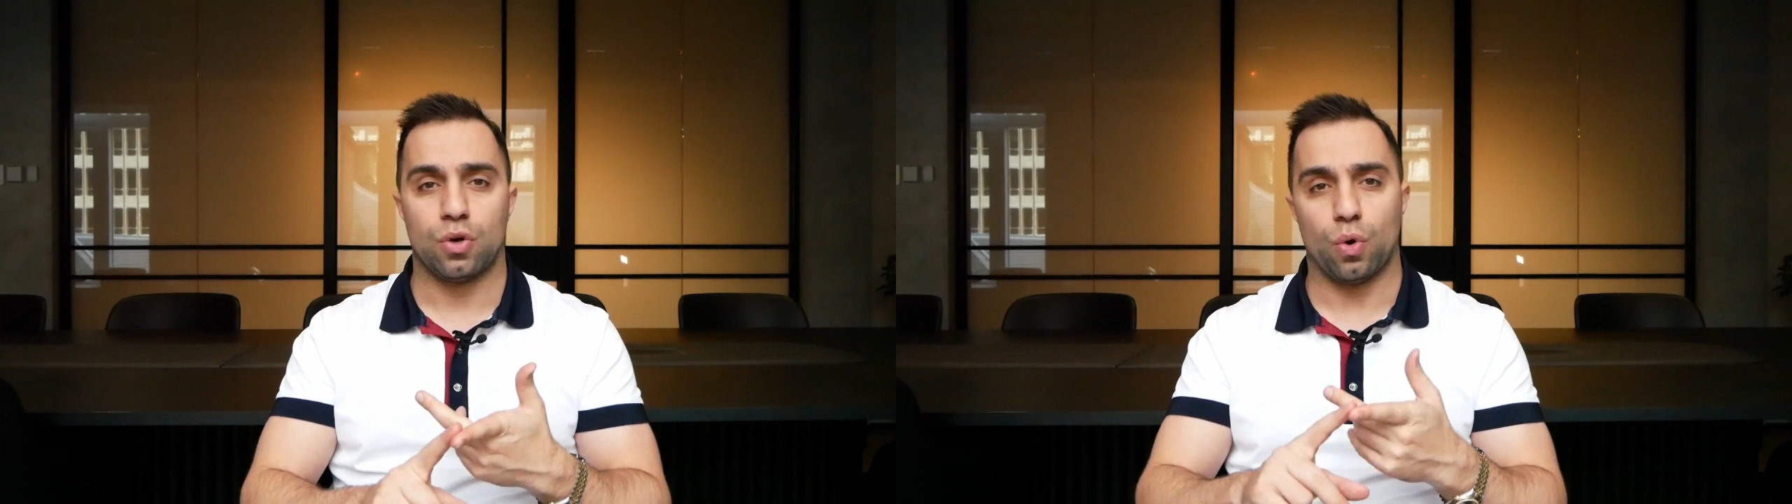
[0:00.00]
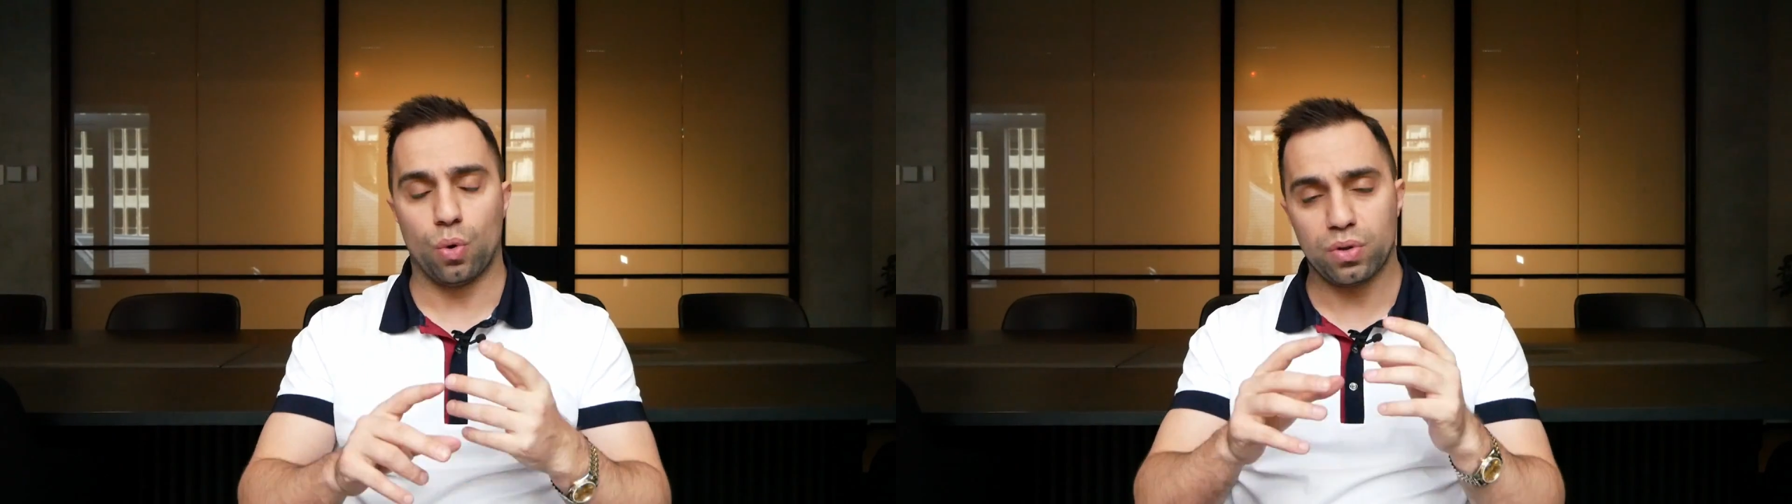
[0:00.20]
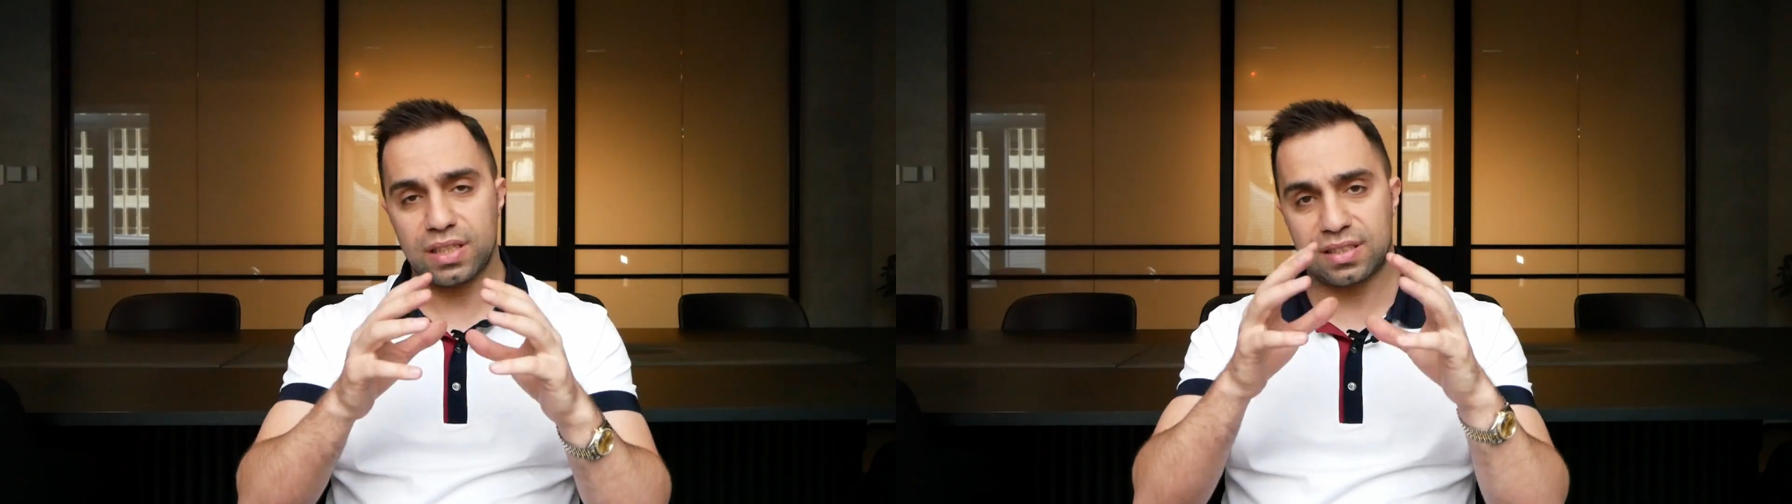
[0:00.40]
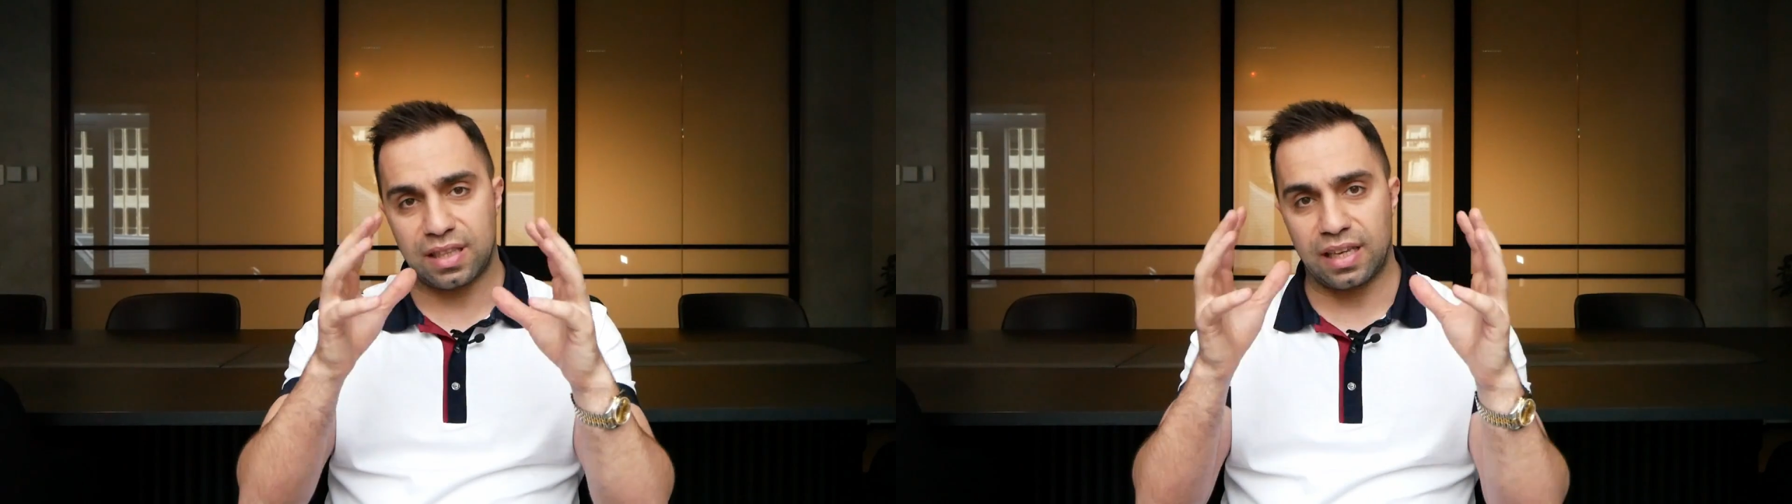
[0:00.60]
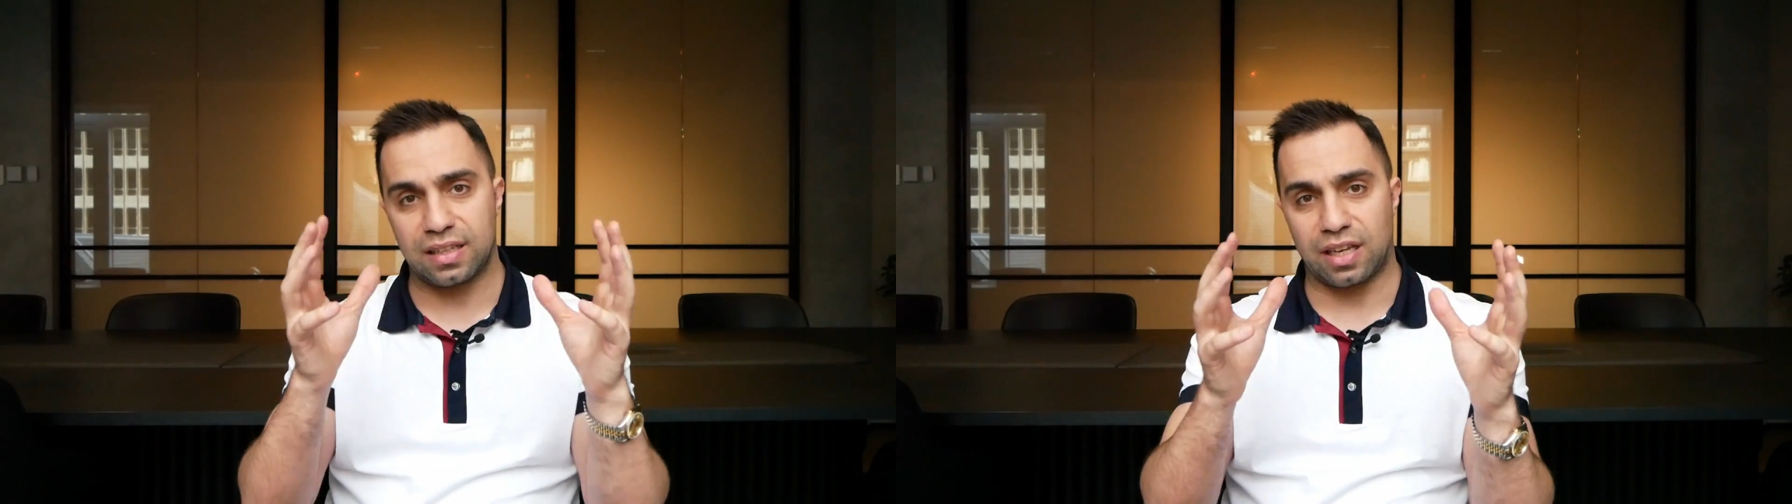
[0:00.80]
All these
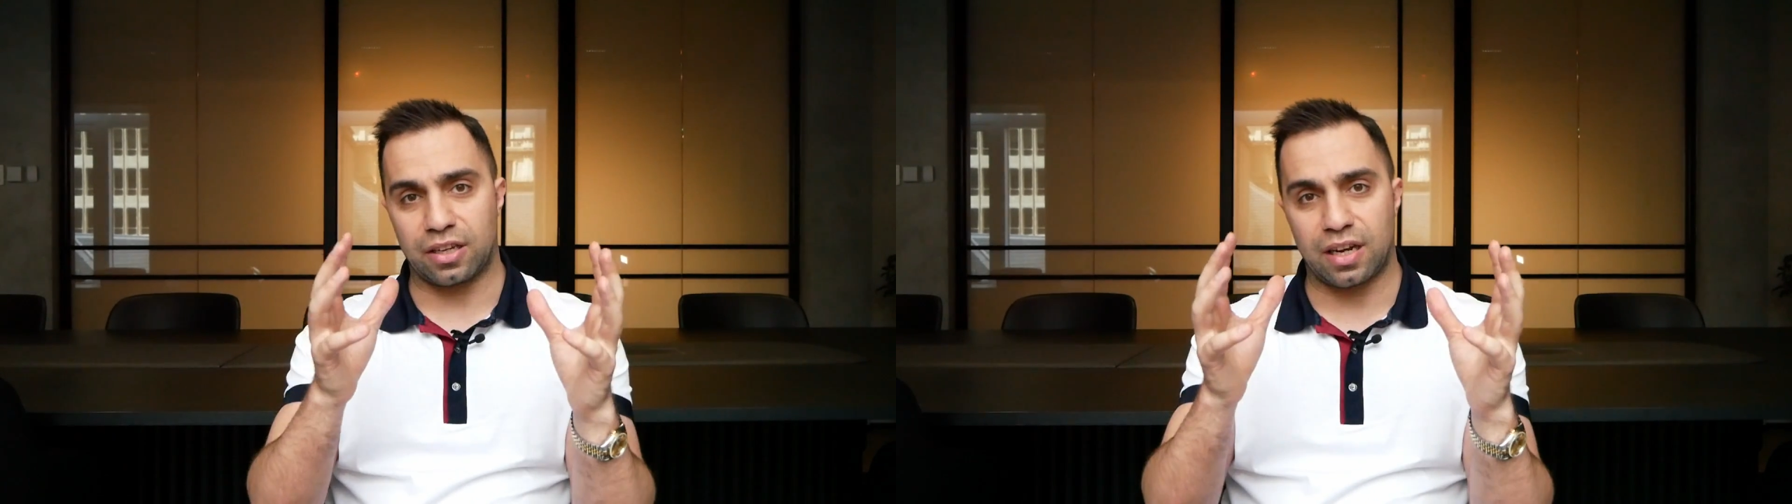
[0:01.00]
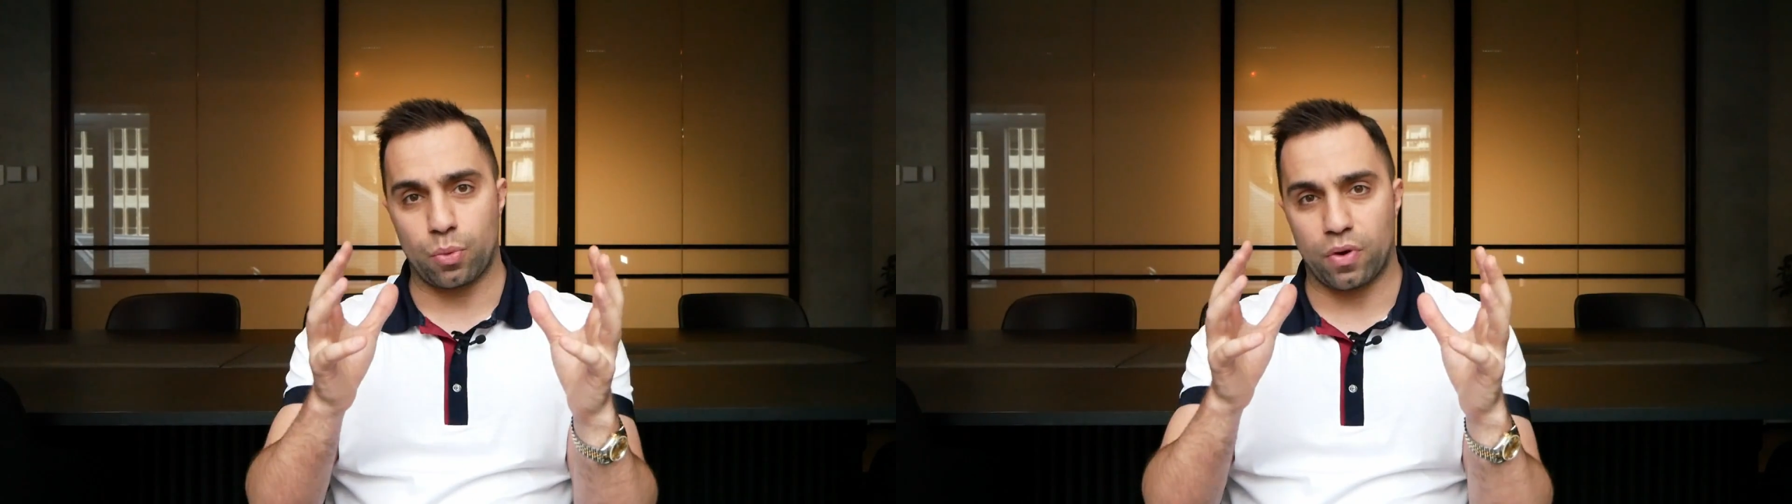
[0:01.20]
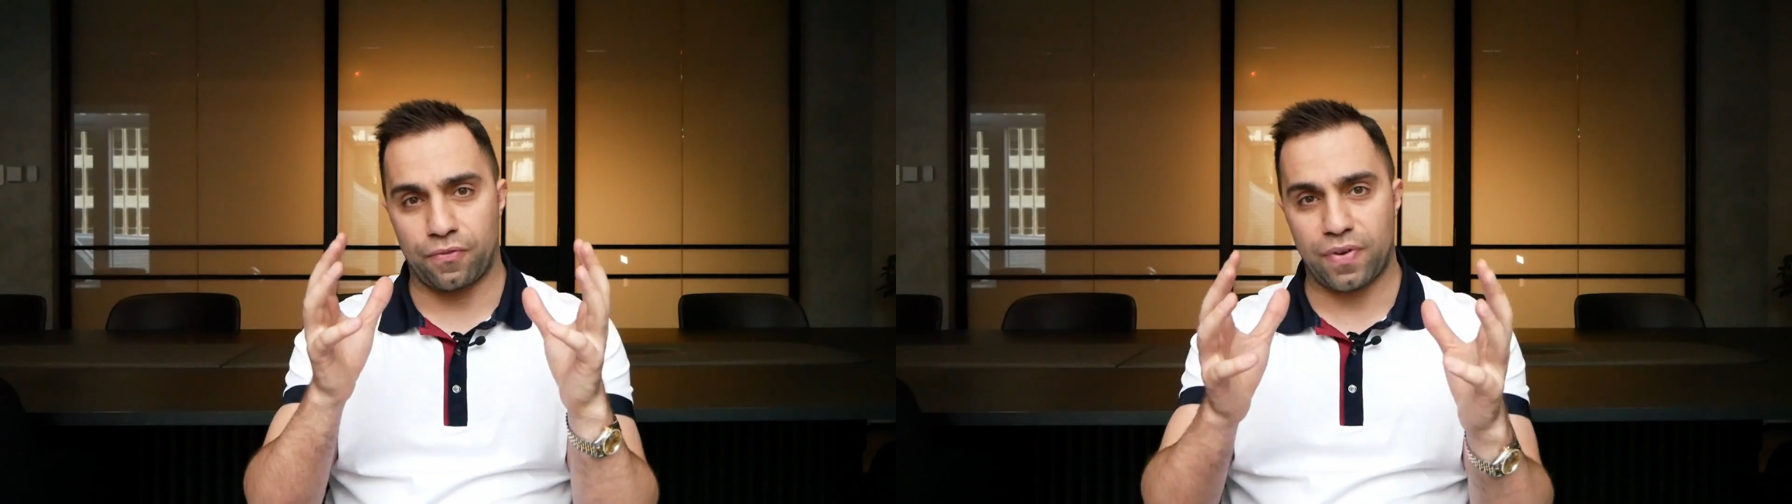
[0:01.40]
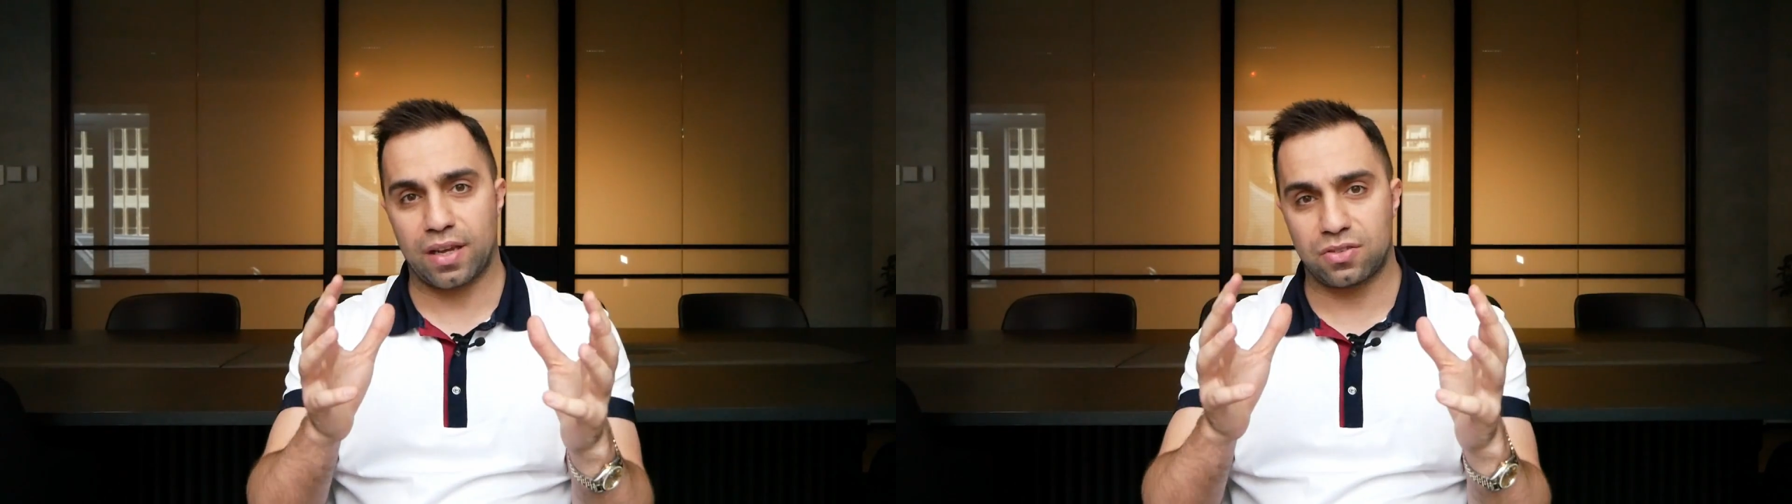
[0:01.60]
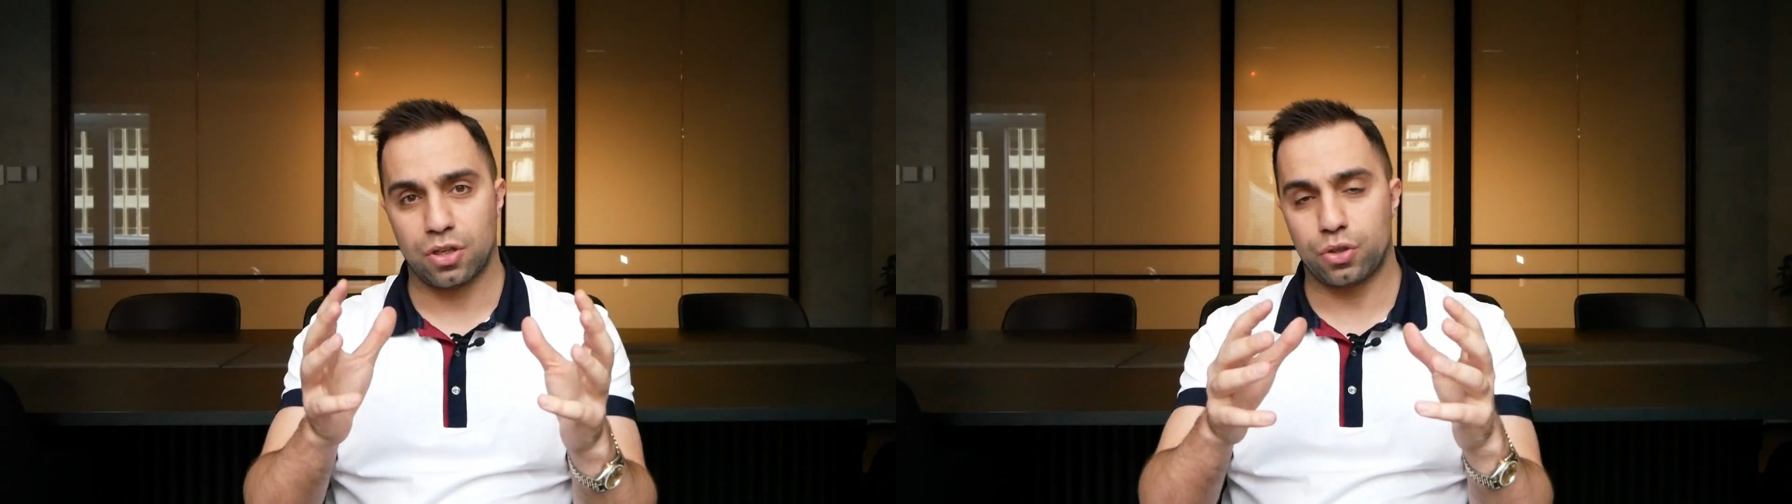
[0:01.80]
things are going to affect